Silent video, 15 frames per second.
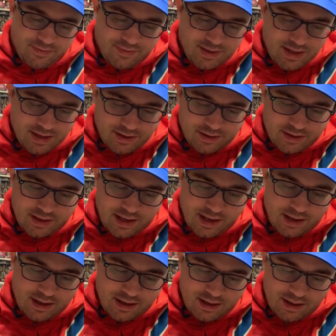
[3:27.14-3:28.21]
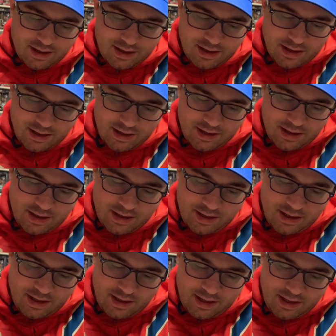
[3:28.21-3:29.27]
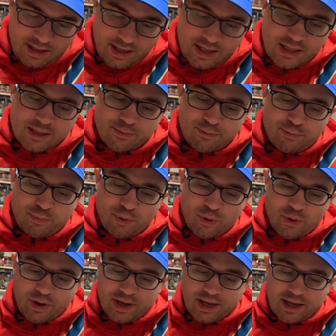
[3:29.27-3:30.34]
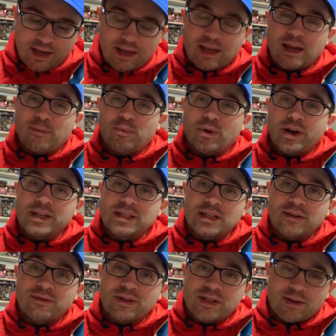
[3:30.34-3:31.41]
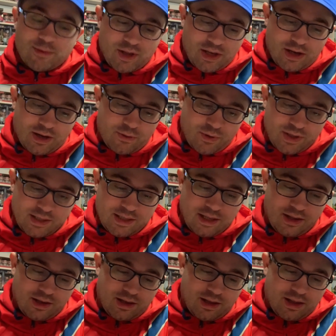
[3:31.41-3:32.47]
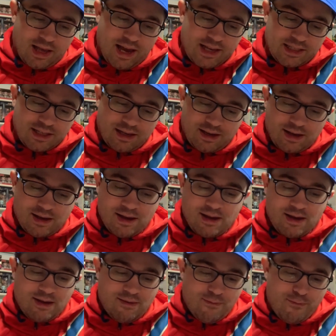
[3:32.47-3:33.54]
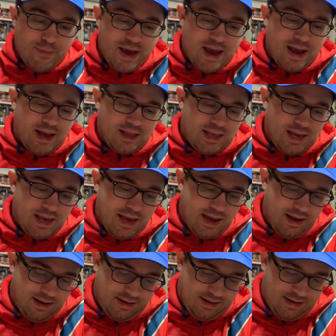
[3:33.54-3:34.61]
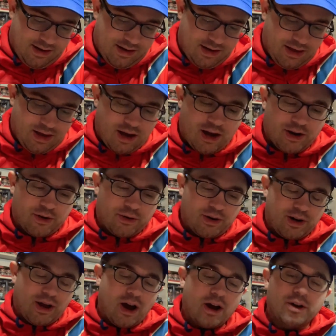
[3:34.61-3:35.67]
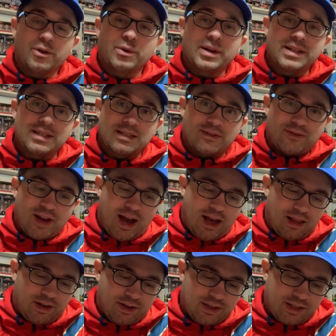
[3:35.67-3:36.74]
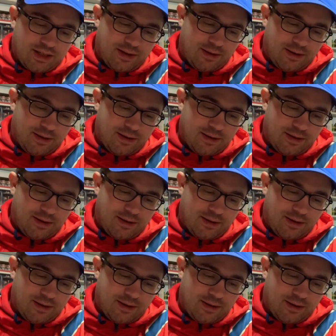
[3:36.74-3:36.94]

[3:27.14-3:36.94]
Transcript: The other thing is, boy, it can get pricey. For some of the good ones that look classic, man, they get into the hundreds of dollars.